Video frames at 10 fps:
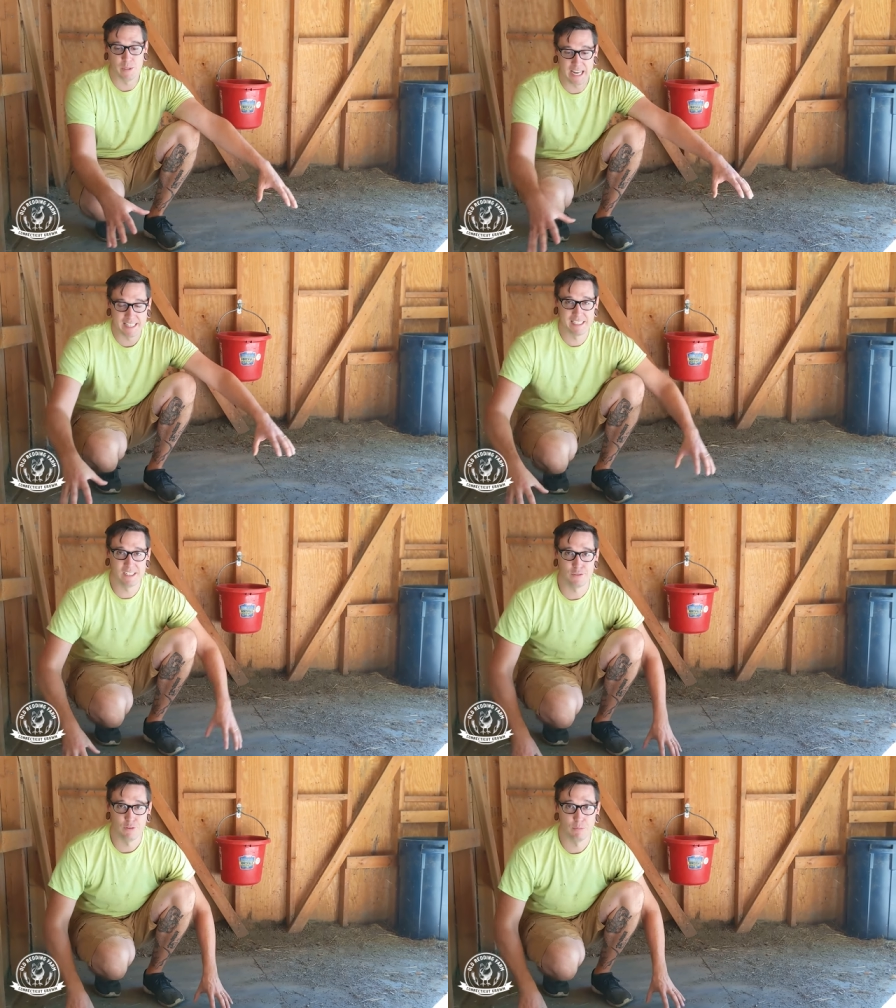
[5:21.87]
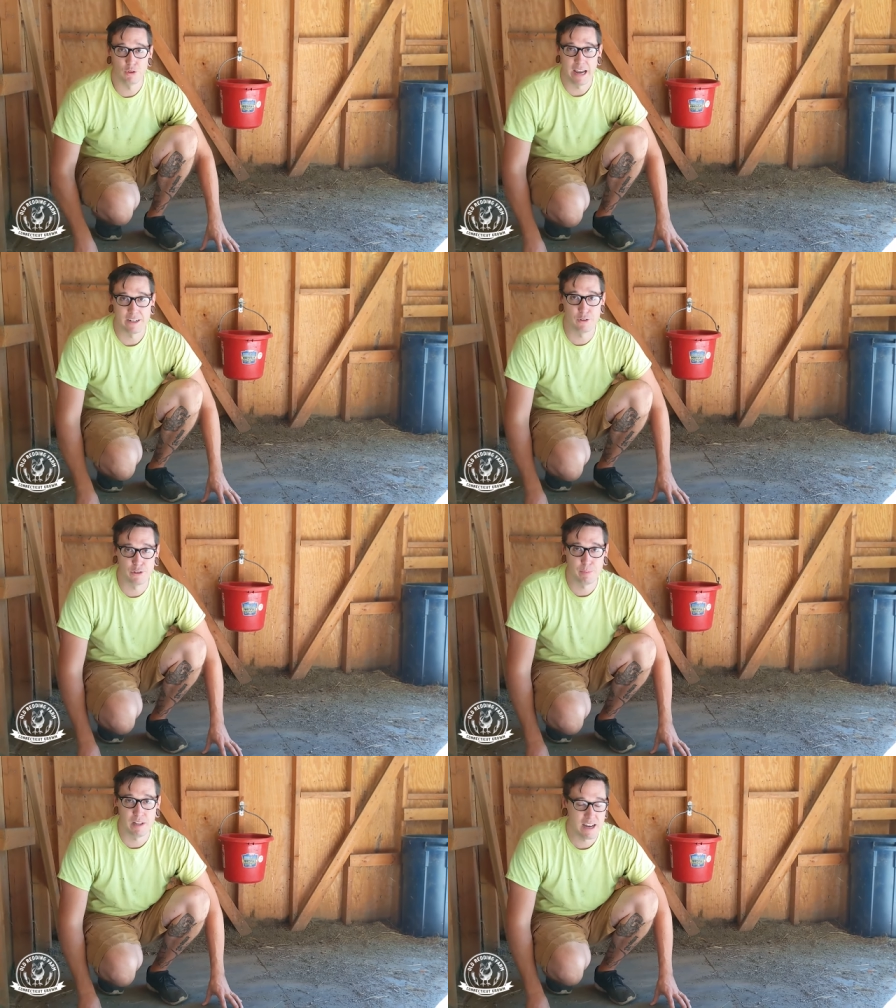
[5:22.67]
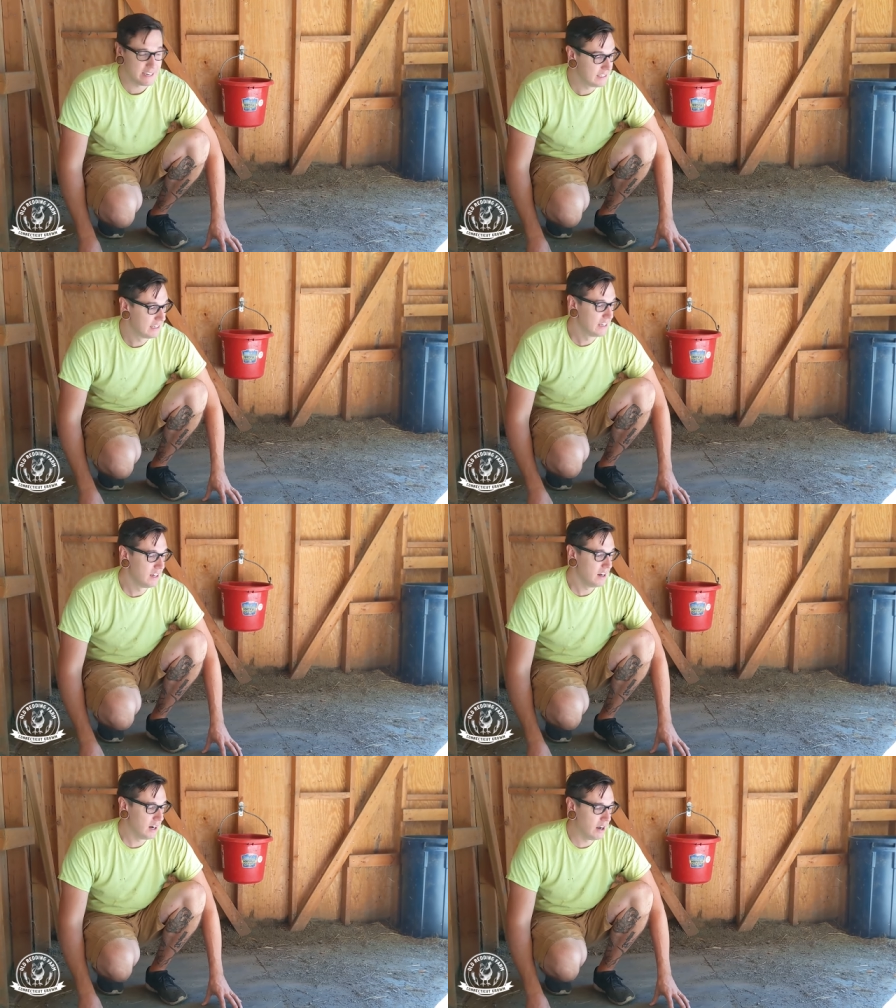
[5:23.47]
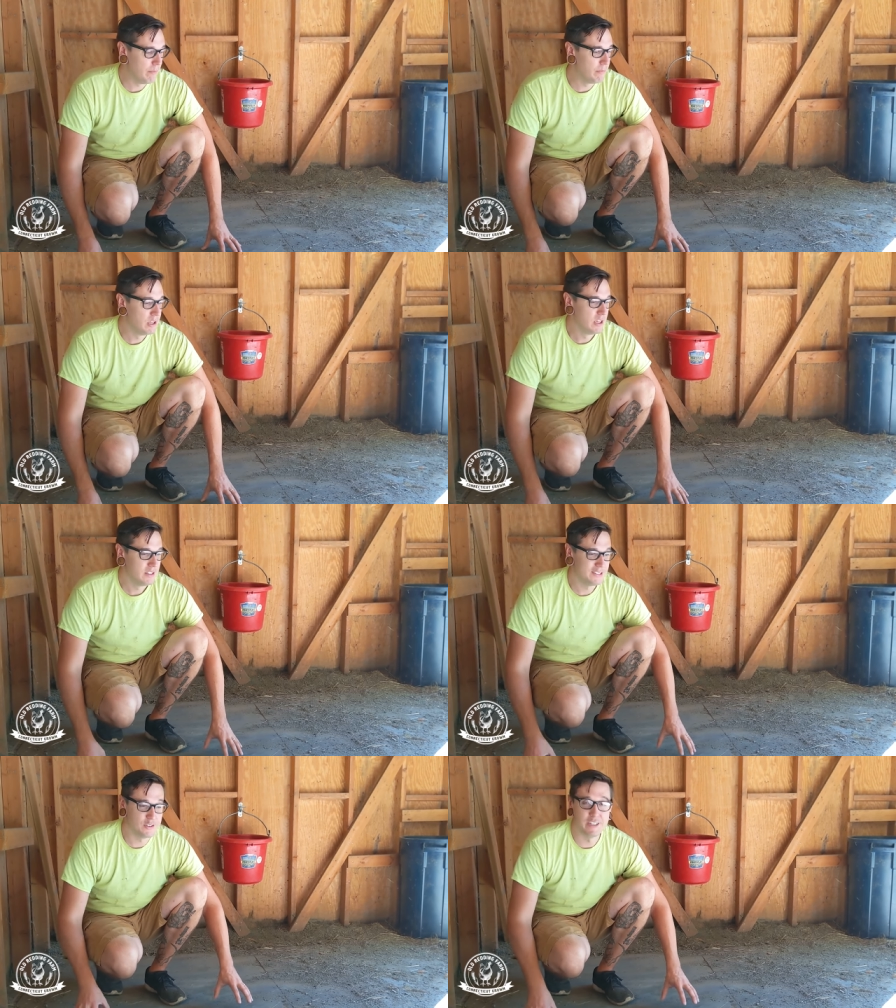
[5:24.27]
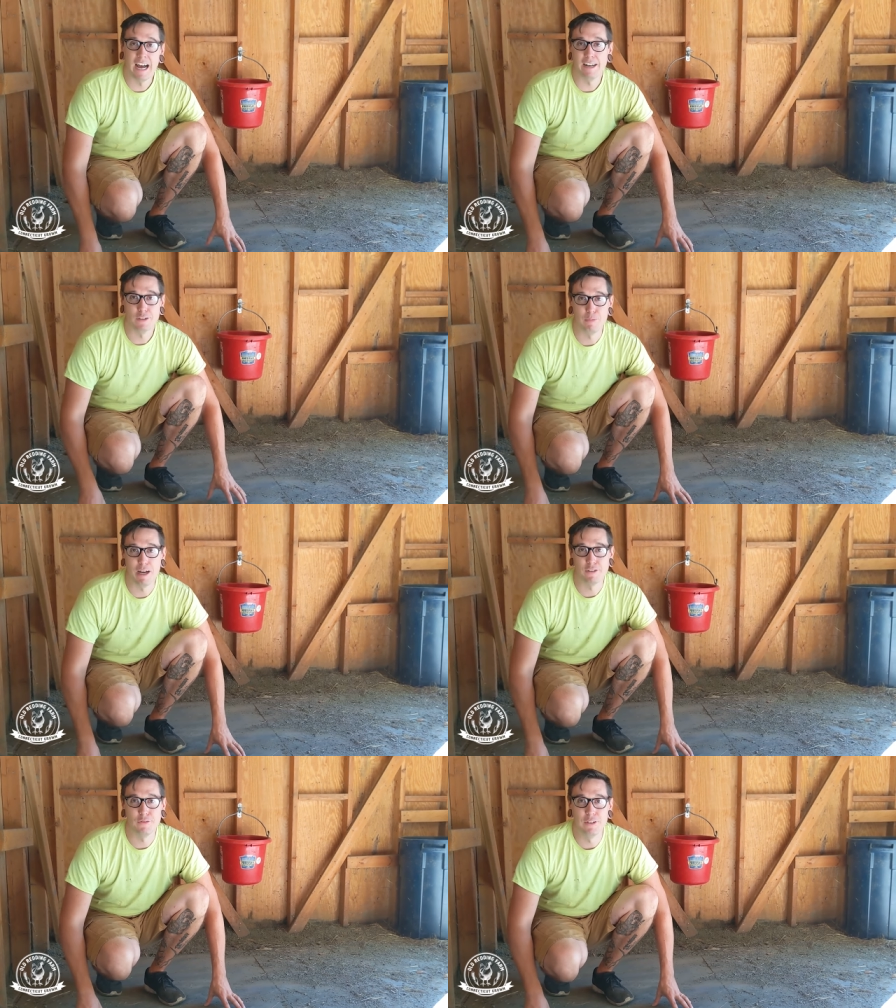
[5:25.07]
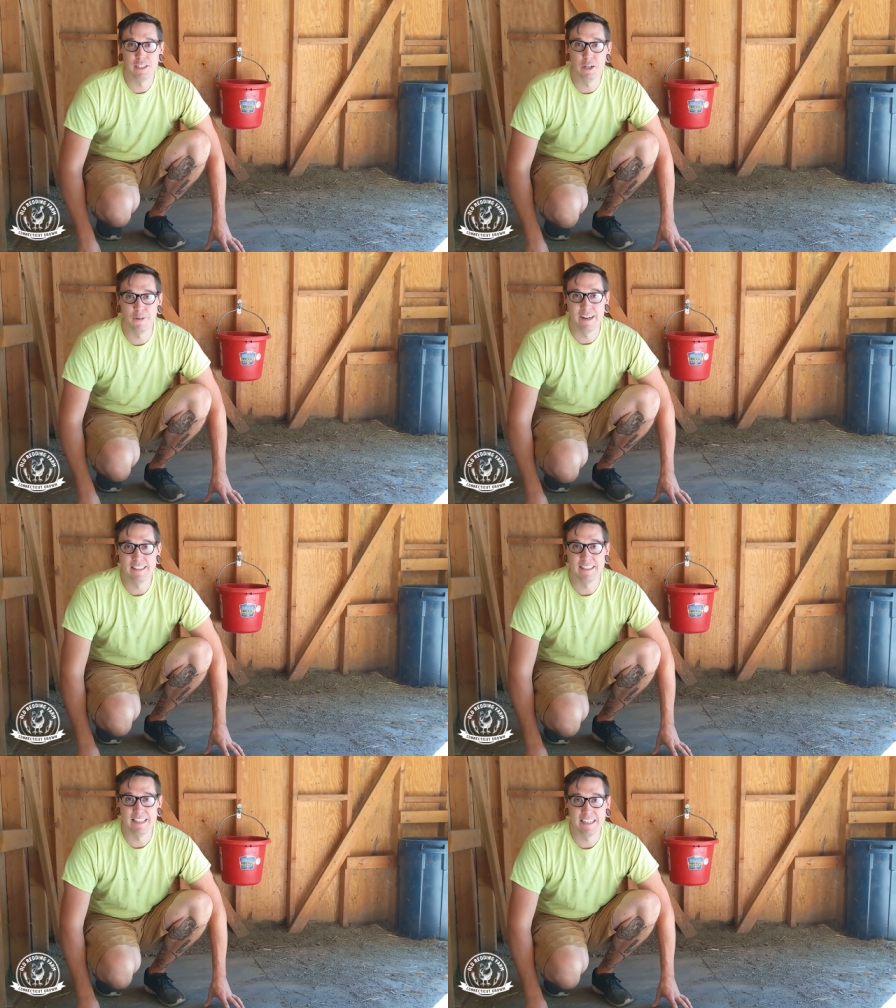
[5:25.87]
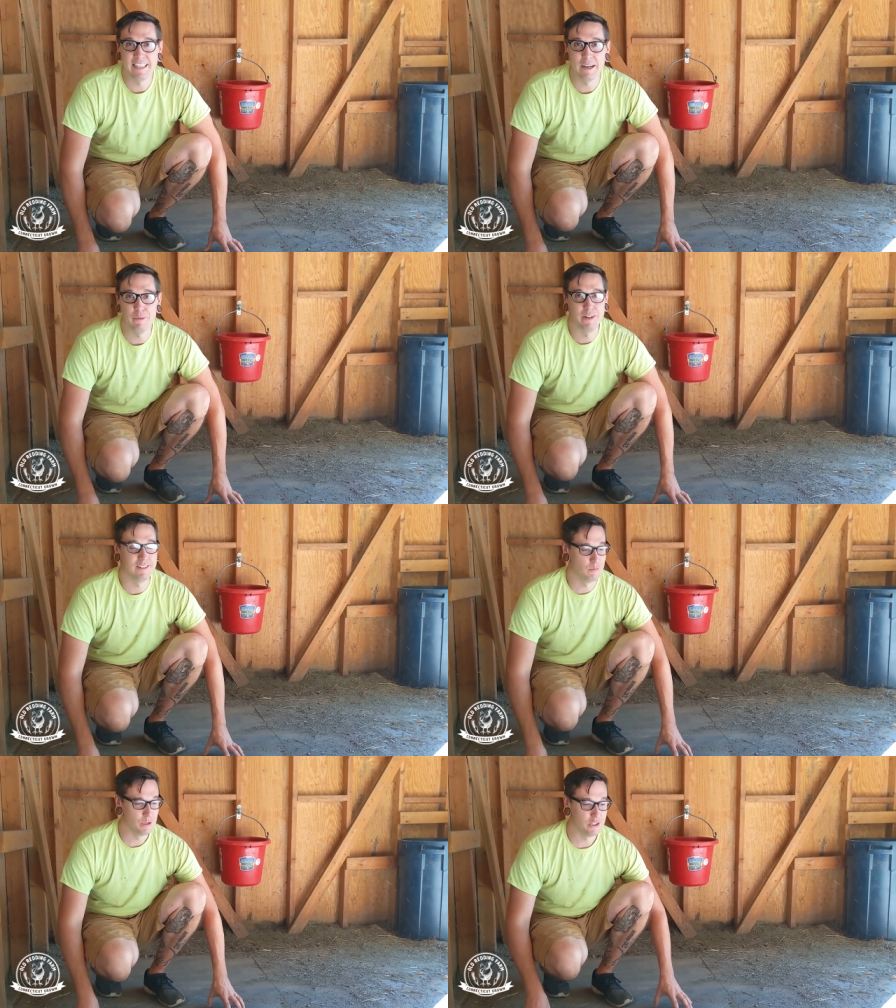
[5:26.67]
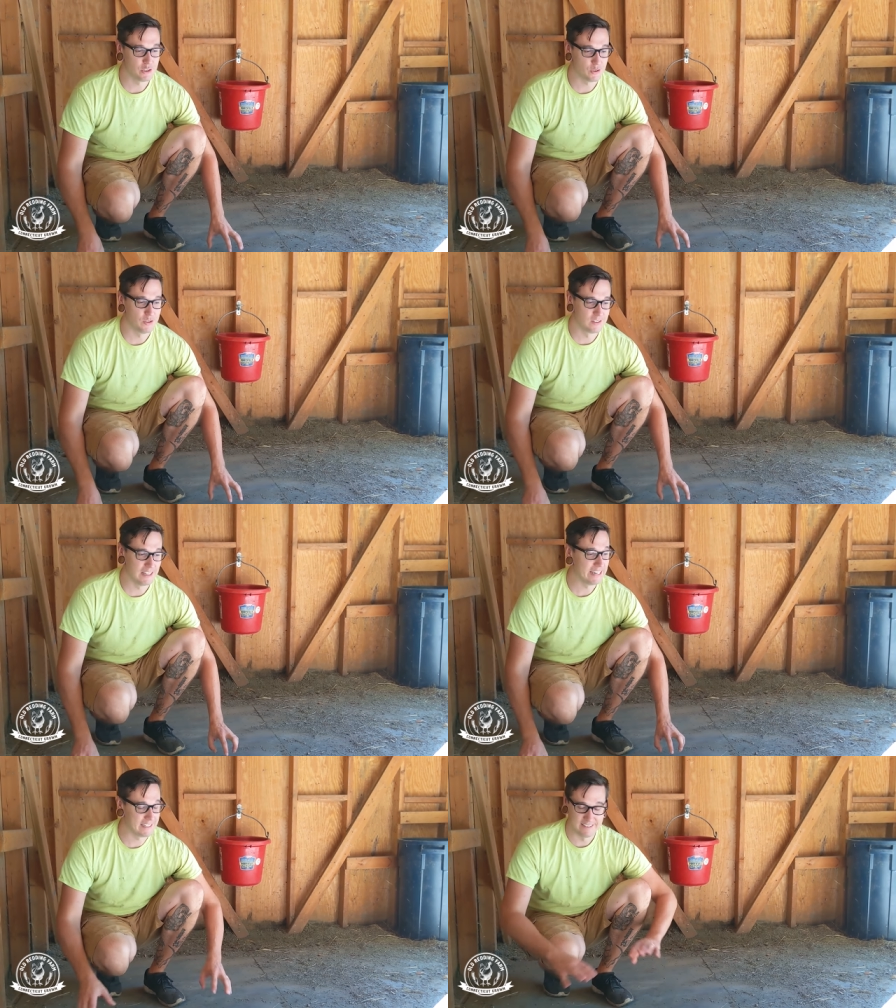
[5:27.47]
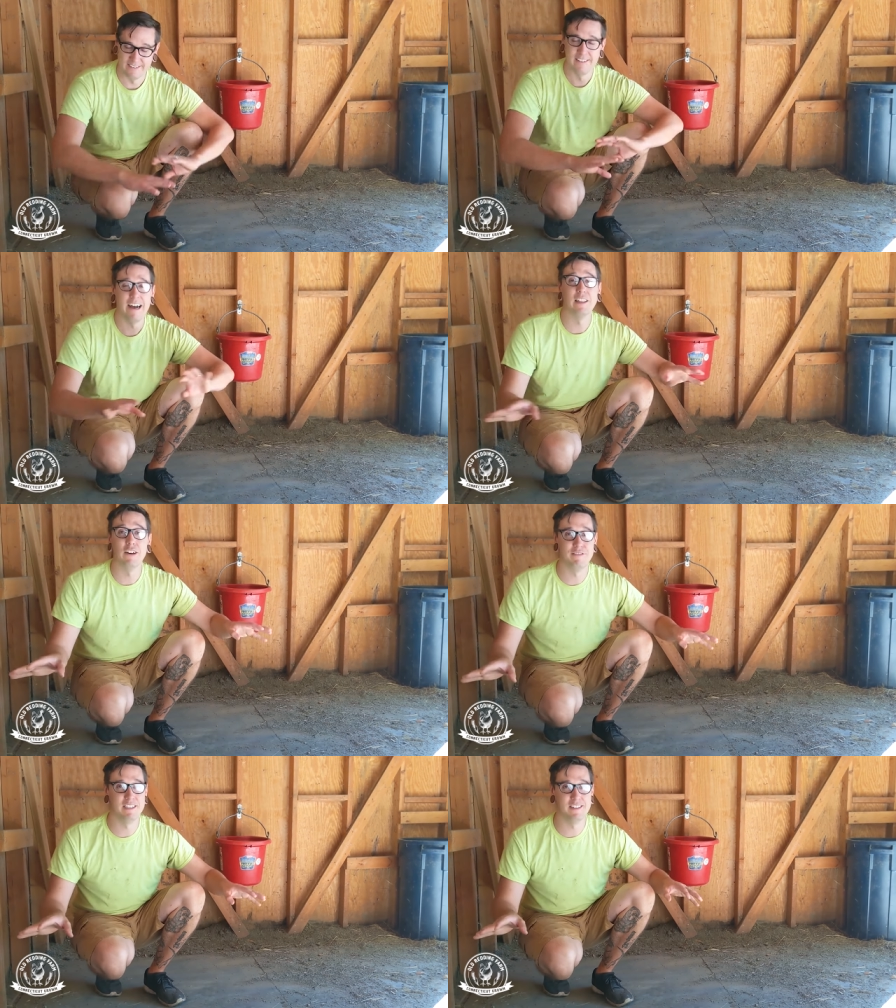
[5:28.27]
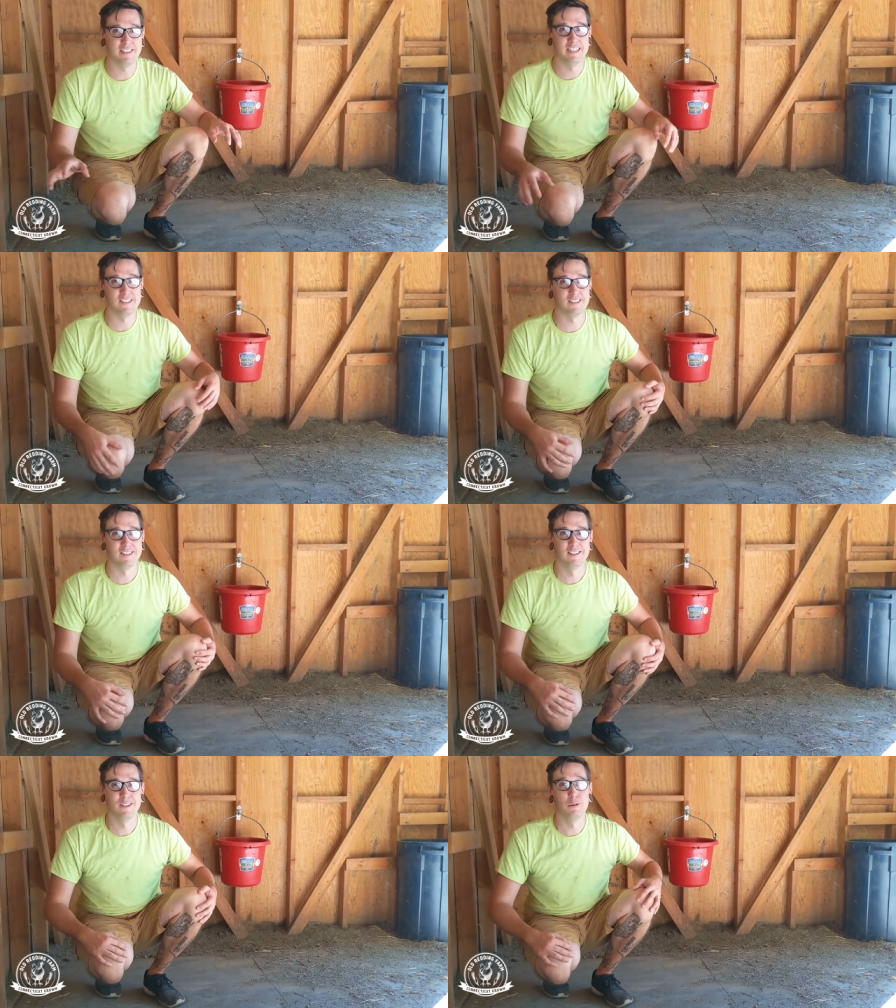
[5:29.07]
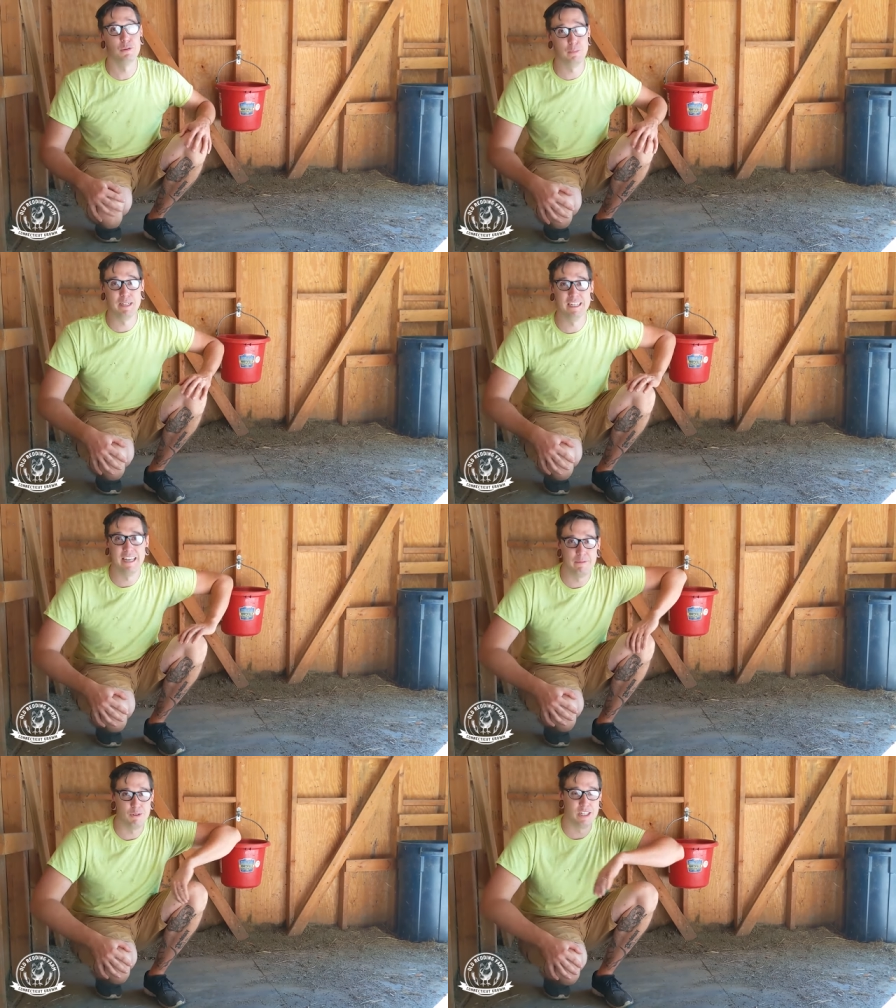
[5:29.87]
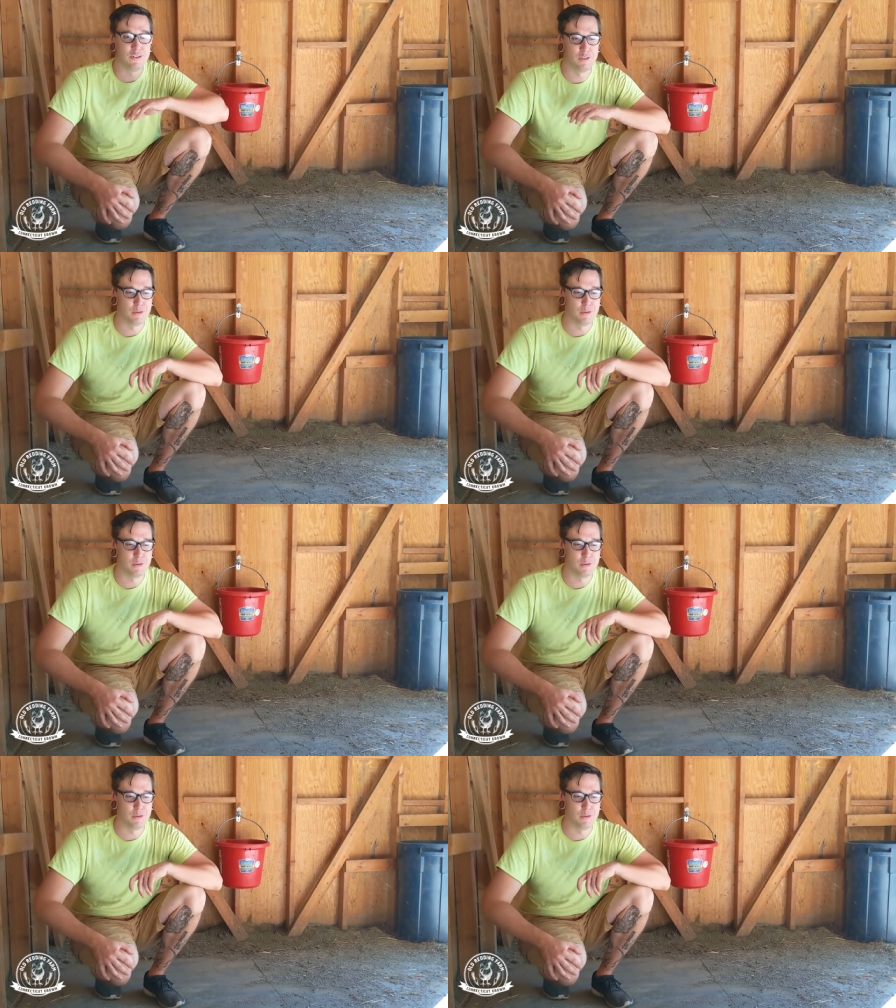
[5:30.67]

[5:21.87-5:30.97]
We got these from Tractor Supply. Um, this is not a sponsored video or anything like that. We, we just, like, I love these things. It was a big game changer.